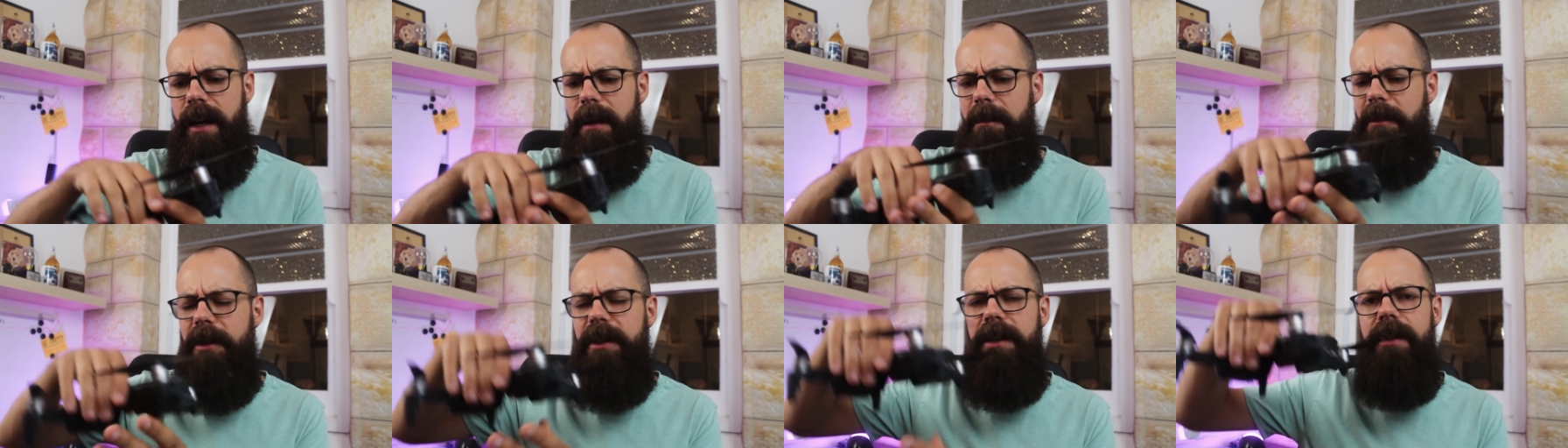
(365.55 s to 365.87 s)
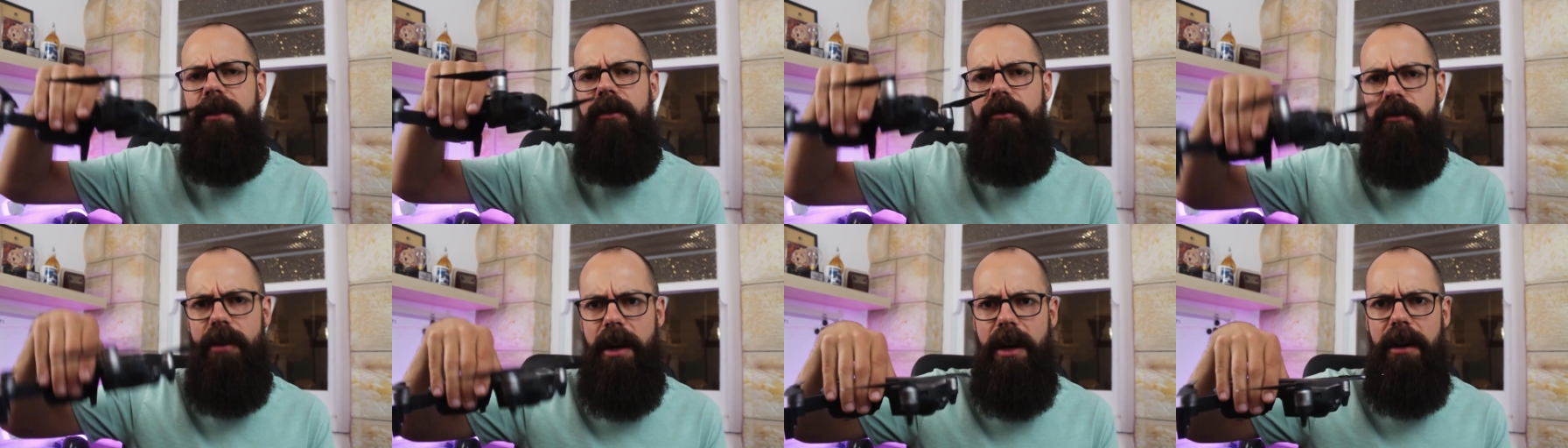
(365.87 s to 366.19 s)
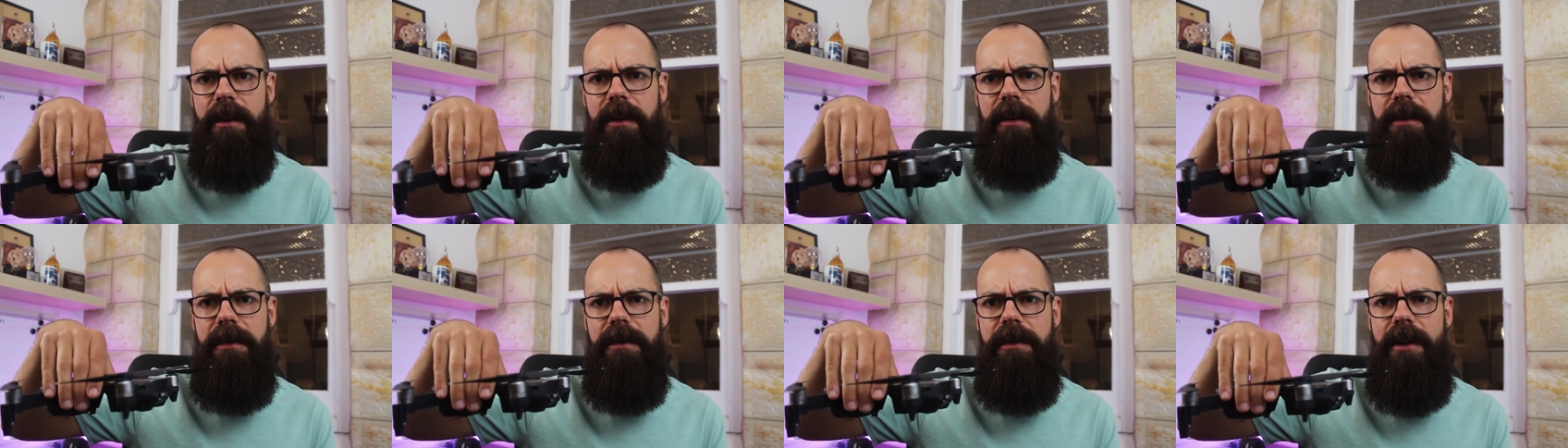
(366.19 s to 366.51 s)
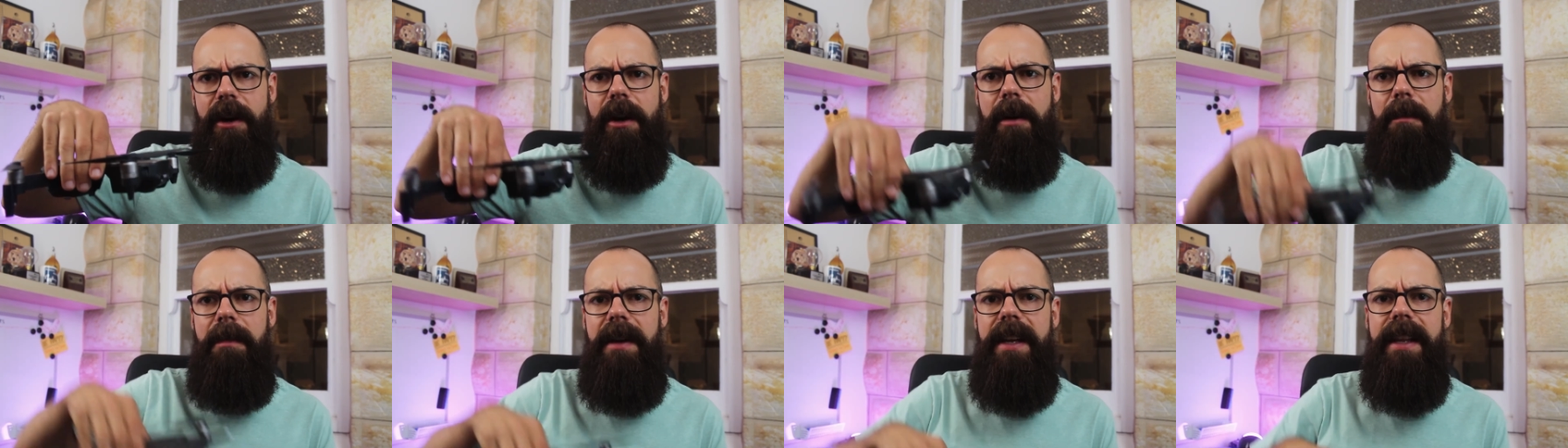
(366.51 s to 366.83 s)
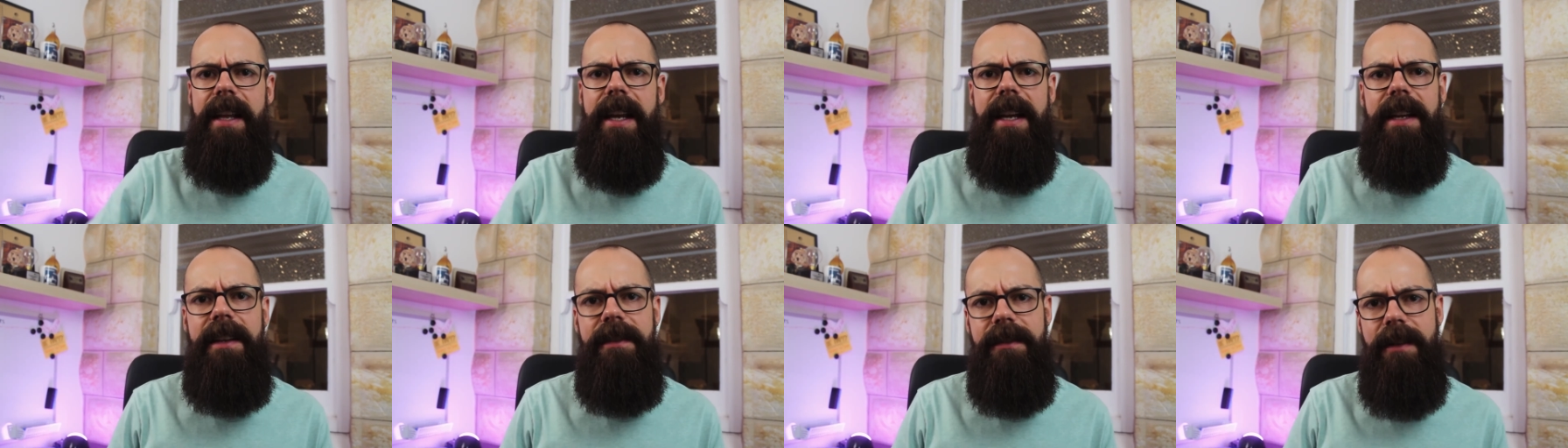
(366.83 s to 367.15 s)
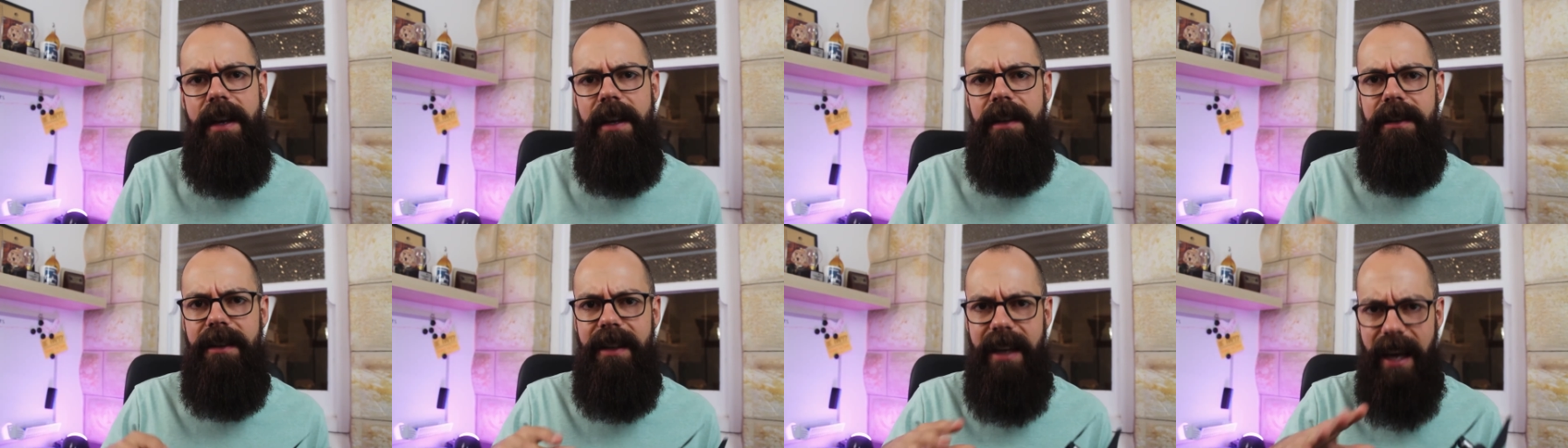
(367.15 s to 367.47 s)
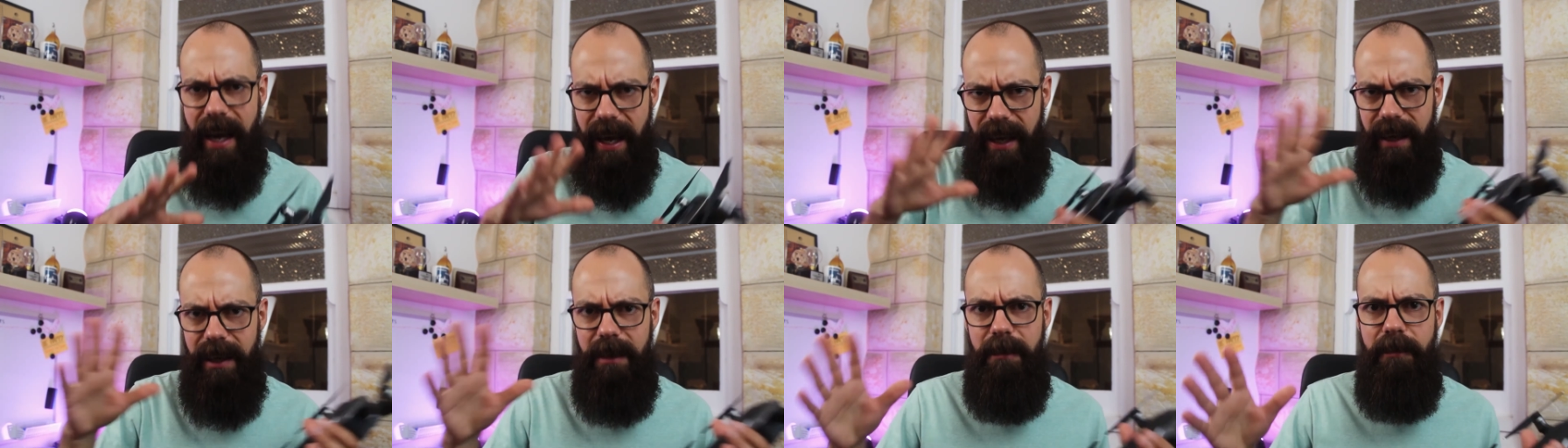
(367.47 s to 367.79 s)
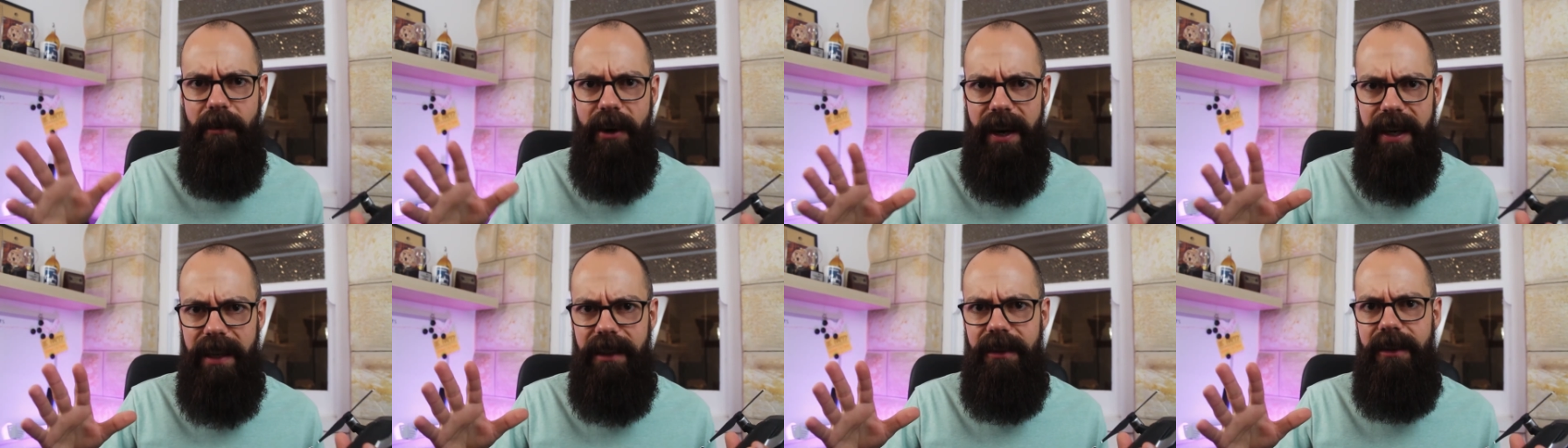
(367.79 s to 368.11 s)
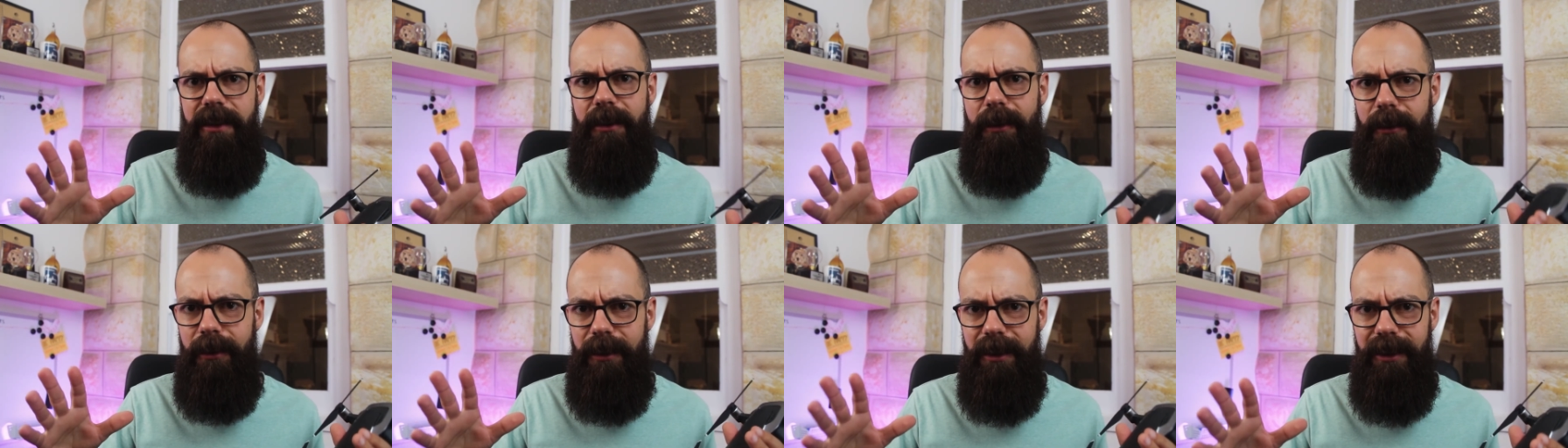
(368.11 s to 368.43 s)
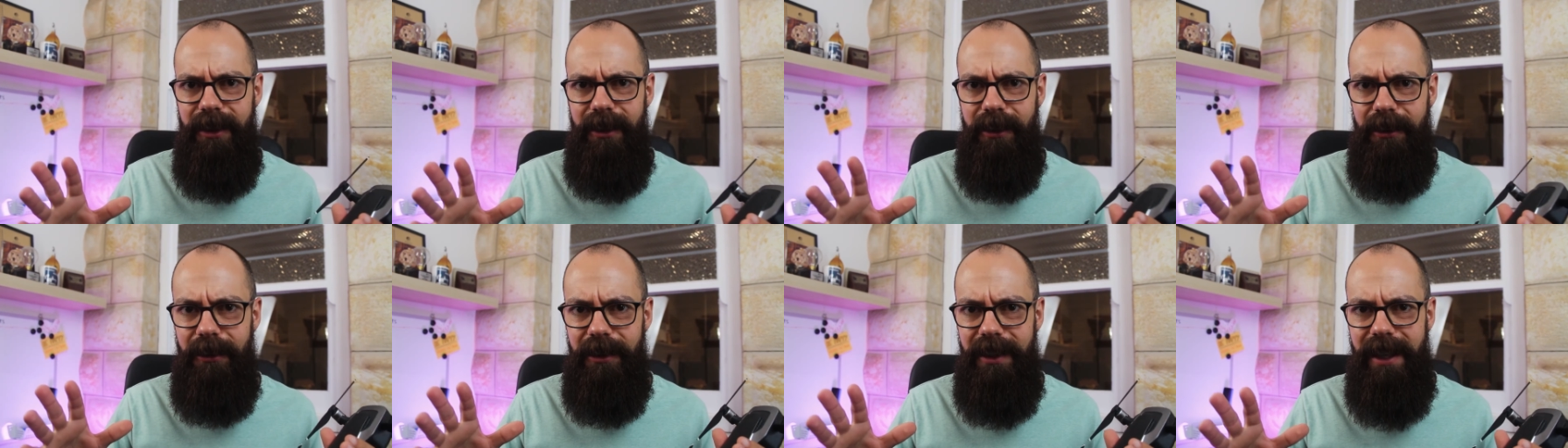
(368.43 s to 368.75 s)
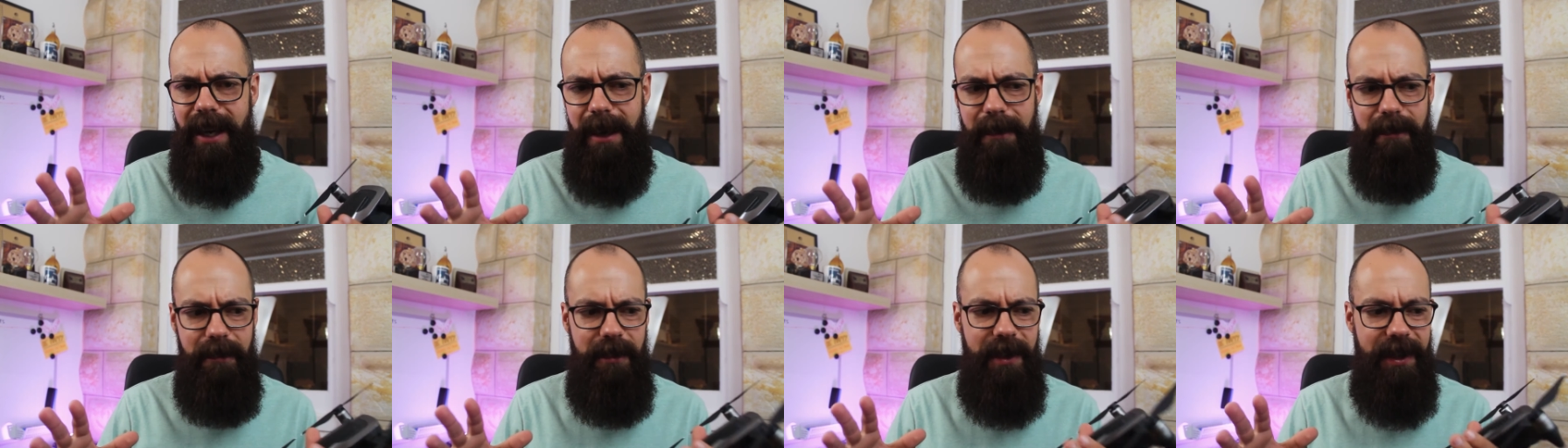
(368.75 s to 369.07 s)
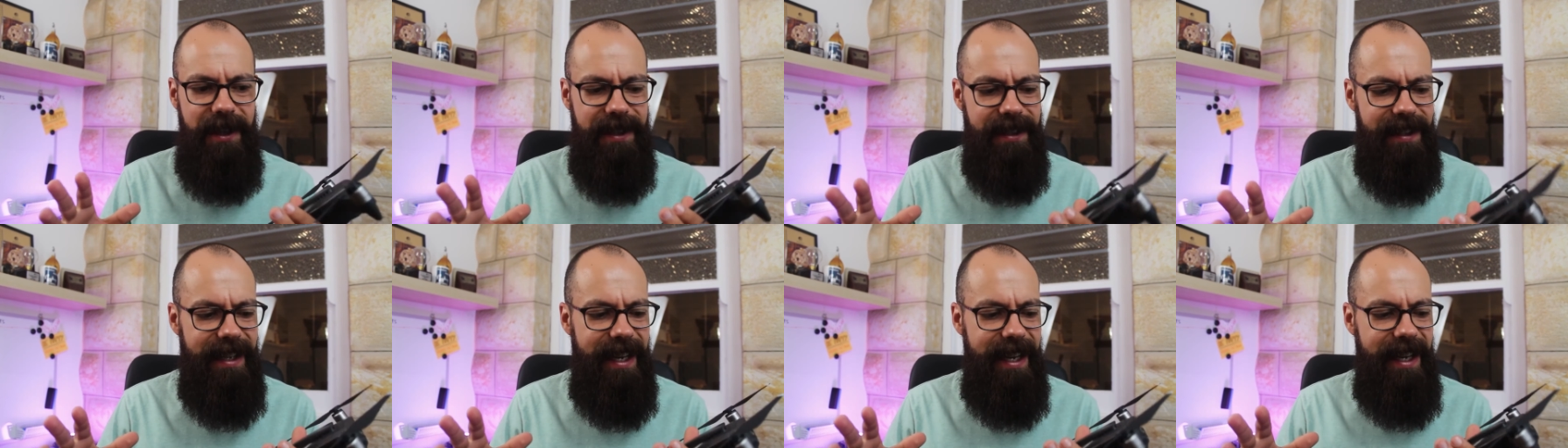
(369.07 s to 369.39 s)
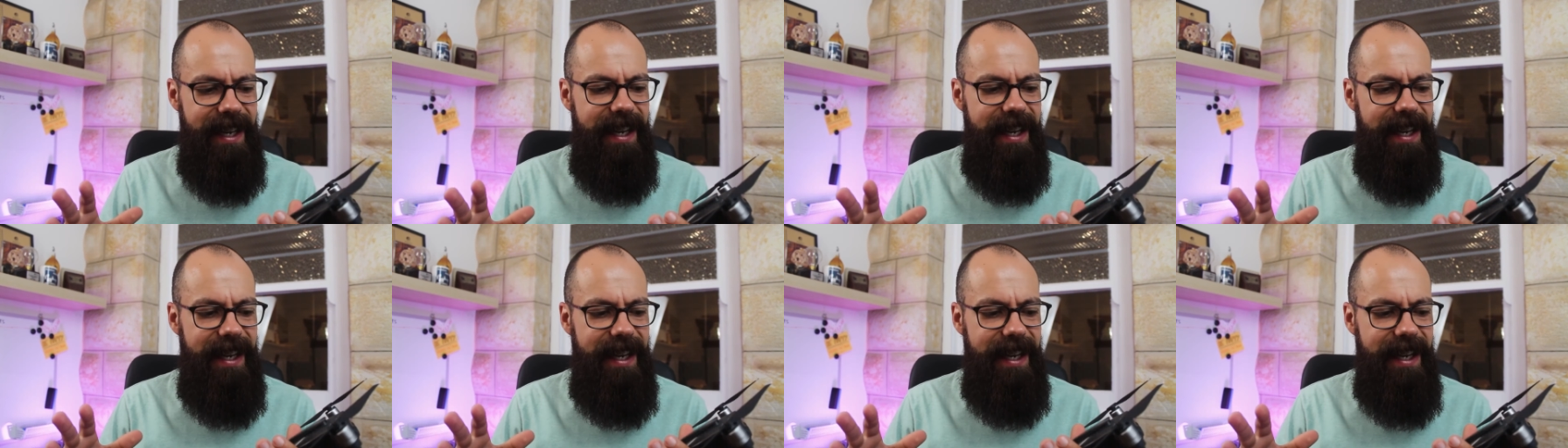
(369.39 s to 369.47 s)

put the drone on top and then it says calibrate your, your compass.